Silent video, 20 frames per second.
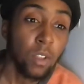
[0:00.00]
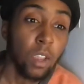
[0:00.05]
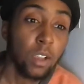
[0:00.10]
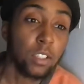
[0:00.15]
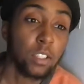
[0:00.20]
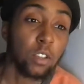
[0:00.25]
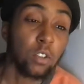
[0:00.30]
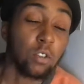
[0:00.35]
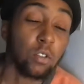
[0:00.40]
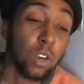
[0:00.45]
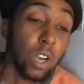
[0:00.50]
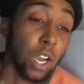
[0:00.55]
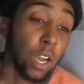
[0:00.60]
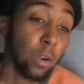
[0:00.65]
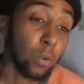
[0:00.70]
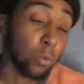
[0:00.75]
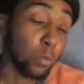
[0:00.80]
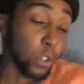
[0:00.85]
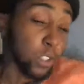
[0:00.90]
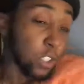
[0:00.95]
So I
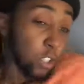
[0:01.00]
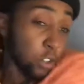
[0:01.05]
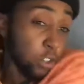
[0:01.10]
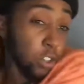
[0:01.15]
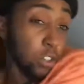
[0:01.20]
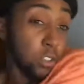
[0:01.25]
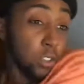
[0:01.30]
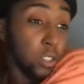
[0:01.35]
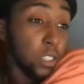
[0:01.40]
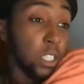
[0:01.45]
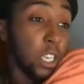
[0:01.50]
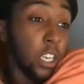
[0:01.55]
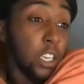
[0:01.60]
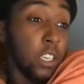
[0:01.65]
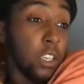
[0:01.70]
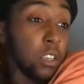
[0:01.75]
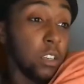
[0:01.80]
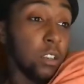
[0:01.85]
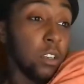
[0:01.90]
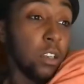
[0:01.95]
returned to
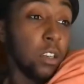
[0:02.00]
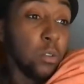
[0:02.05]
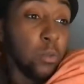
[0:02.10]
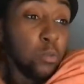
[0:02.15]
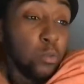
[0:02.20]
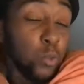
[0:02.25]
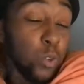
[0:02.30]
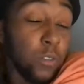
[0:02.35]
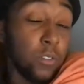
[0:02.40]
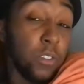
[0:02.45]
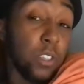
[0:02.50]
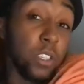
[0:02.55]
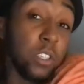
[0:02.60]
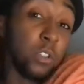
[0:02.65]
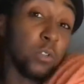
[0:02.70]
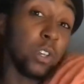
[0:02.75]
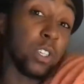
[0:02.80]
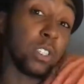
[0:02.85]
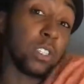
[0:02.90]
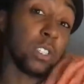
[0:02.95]
skating with the
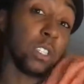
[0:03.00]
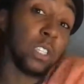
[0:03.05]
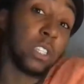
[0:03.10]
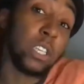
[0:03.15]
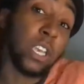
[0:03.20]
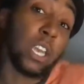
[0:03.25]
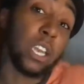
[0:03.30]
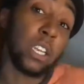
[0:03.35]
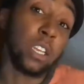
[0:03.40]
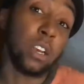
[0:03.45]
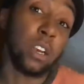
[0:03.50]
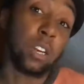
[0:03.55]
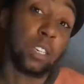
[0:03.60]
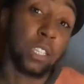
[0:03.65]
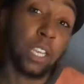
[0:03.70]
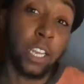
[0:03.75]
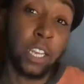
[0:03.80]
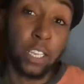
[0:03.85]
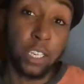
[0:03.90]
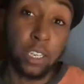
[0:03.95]
USD Aeon
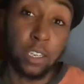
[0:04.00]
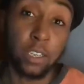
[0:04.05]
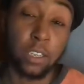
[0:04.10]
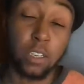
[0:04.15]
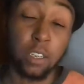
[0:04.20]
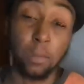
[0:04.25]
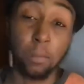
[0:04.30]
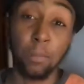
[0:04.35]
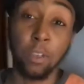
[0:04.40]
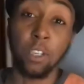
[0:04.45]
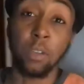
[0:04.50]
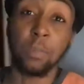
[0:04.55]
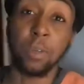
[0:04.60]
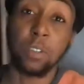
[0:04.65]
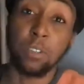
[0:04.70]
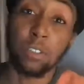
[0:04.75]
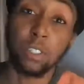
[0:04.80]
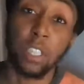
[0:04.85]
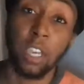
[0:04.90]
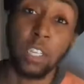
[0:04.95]
80
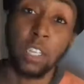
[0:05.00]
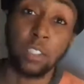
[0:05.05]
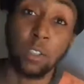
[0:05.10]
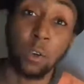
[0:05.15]
millimeter skates,